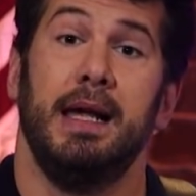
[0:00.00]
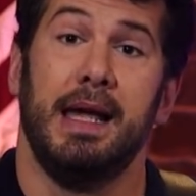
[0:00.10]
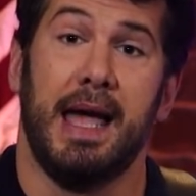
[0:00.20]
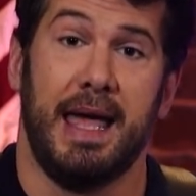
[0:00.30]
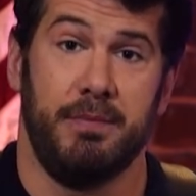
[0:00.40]

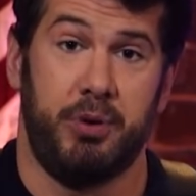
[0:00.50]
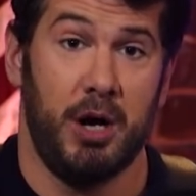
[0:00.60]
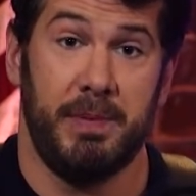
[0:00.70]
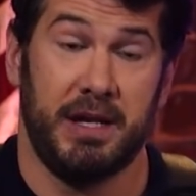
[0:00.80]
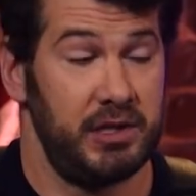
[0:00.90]
And in
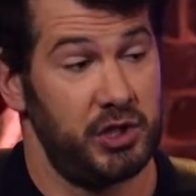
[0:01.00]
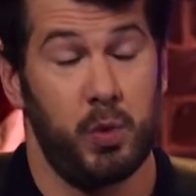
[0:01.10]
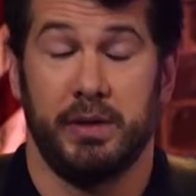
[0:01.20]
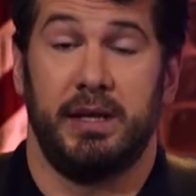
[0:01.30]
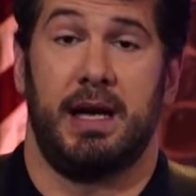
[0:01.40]
part because I just
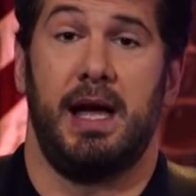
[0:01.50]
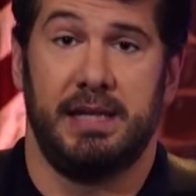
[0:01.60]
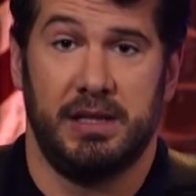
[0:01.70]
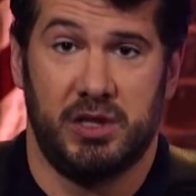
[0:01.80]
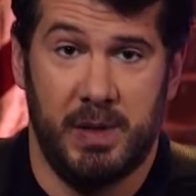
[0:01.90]
want the
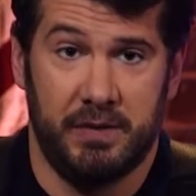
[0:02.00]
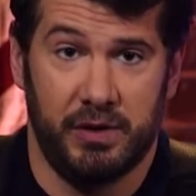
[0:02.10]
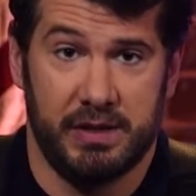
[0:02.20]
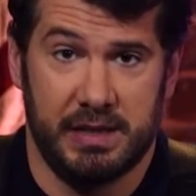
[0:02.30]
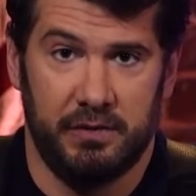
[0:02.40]
content to speak
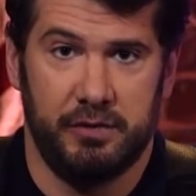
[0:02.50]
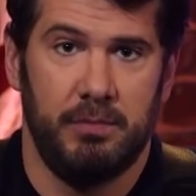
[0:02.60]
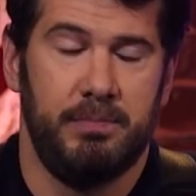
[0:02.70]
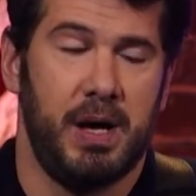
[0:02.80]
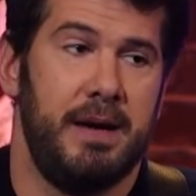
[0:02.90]
for itself.
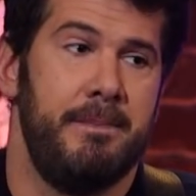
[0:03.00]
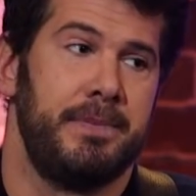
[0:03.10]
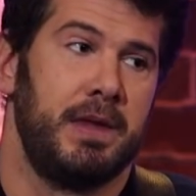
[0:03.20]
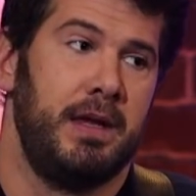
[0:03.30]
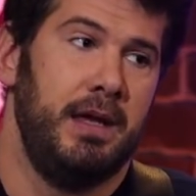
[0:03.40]
But
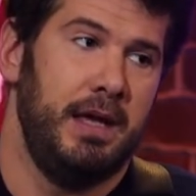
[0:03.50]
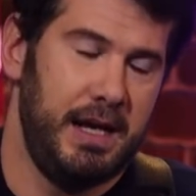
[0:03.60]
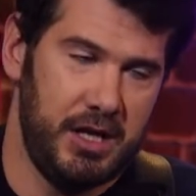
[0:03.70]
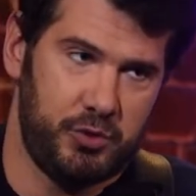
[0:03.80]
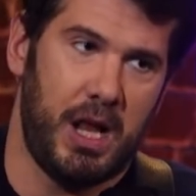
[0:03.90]

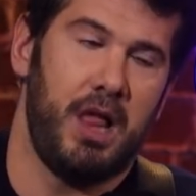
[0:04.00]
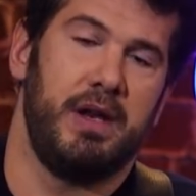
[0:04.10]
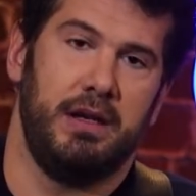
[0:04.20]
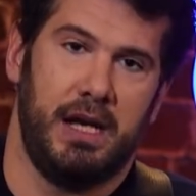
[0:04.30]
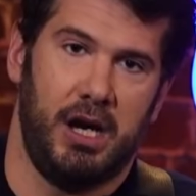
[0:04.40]
it is
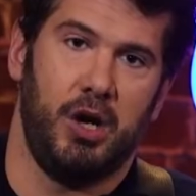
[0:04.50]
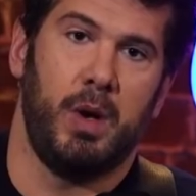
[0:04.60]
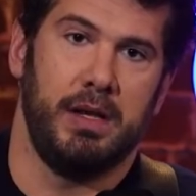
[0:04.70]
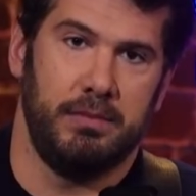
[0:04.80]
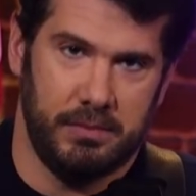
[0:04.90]
relevant here
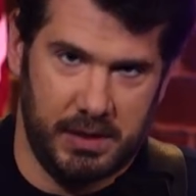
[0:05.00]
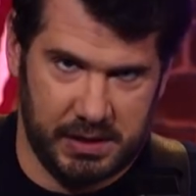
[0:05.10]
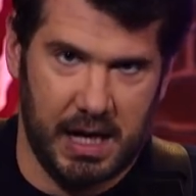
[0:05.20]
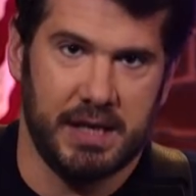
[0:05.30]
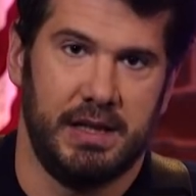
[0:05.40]
when
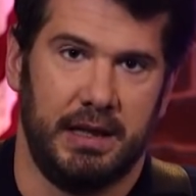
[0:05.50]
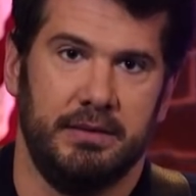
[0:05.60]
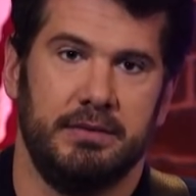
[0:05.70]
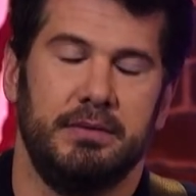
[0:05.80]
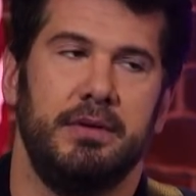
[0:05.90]

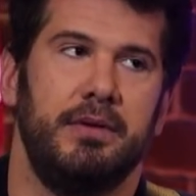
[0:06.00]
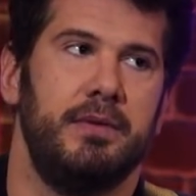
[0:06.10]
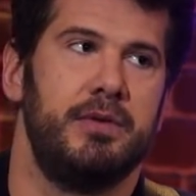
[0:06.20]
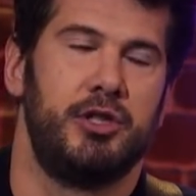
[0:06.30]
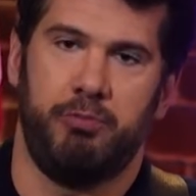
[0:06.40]
discussing
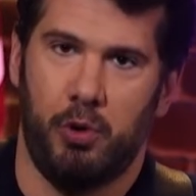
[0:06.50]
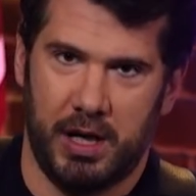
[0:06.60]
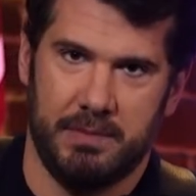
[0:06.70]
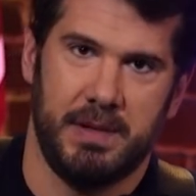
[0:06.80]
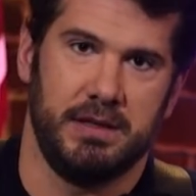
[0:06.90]

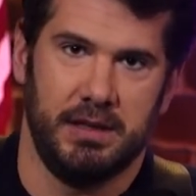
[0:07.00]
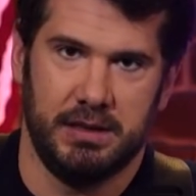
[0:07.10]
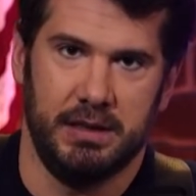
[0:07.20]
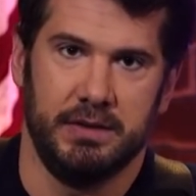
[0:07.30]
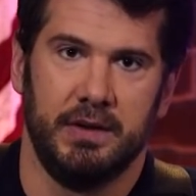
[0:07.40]
supporting
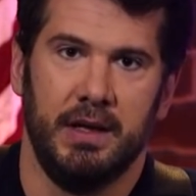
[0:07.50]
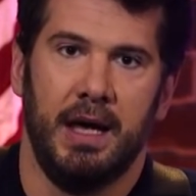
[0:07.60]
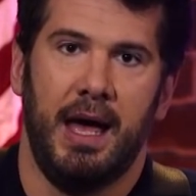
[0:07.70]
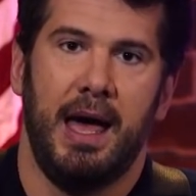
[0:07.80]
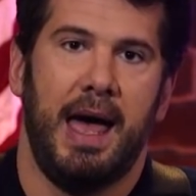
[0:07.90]
businesses
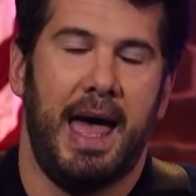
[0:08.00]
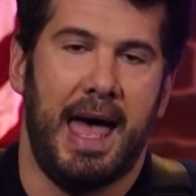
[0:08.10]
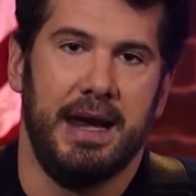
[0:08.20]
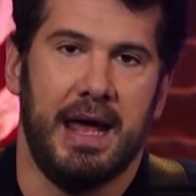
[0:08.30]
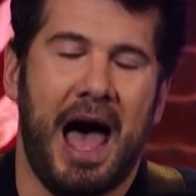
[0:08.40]

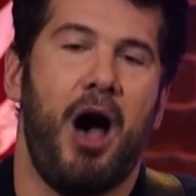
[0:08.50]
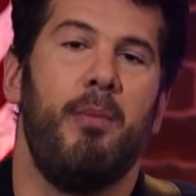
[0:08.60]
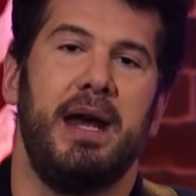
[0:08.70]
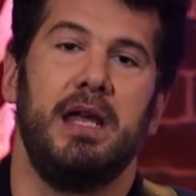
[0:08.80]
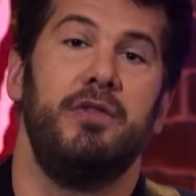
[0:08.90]
and how
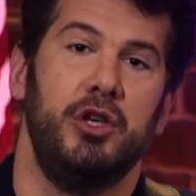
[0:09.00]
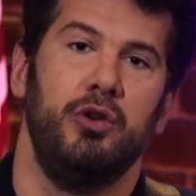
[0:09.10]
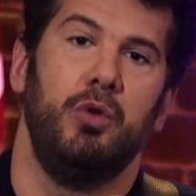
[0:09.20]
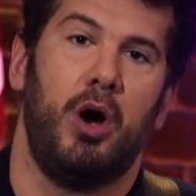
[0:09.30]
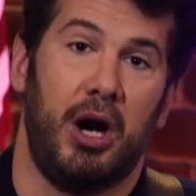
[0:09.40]
many of
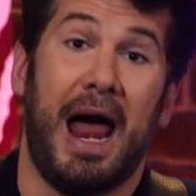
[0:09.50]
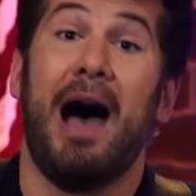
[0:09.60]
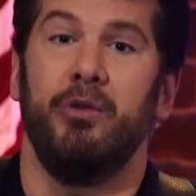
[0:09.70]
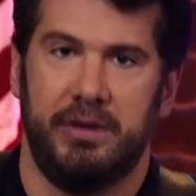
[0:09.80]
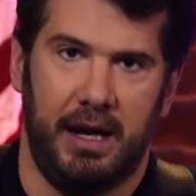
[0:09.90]
you are
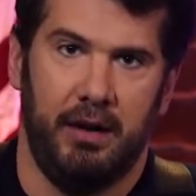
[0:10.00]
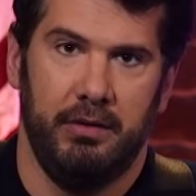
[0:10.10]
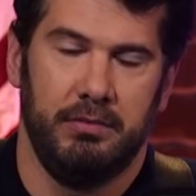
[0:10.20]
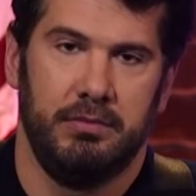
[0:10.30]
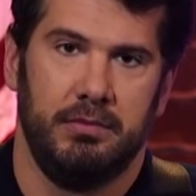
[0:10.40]
out there
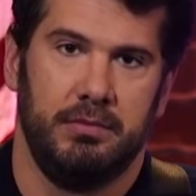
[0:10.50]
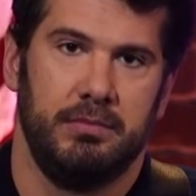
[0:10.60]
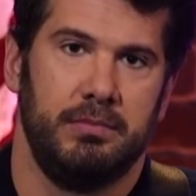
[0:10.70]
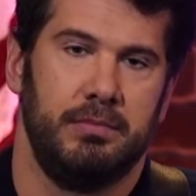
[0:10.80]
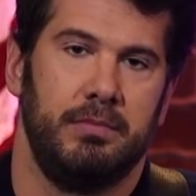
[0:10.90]

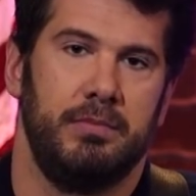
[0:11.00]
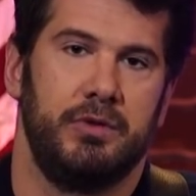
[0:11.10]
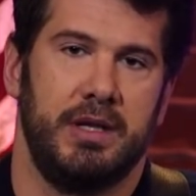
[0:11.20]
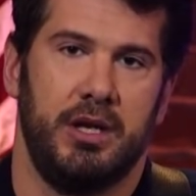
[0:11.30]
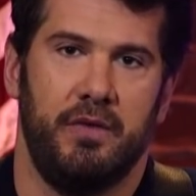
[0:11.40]

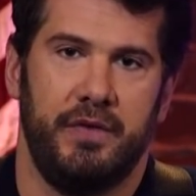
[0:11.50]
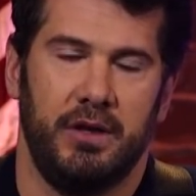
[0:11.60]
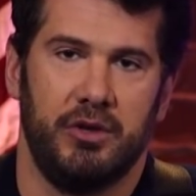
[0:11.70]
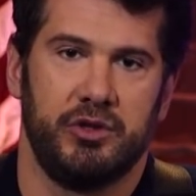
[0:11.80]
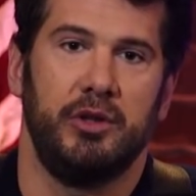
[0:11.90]
so that you don't
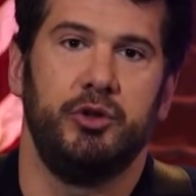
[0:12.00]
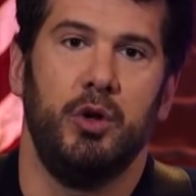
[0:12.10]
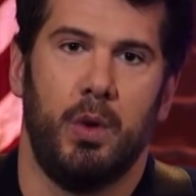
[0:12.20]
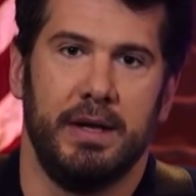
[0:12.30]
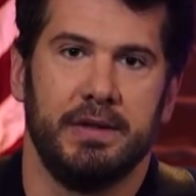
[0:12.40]
feel alone. So I'll
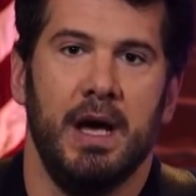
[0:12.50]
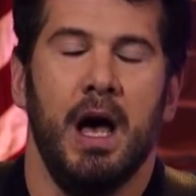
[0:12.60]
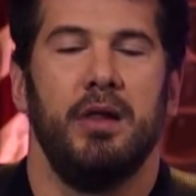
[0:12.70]
do it once.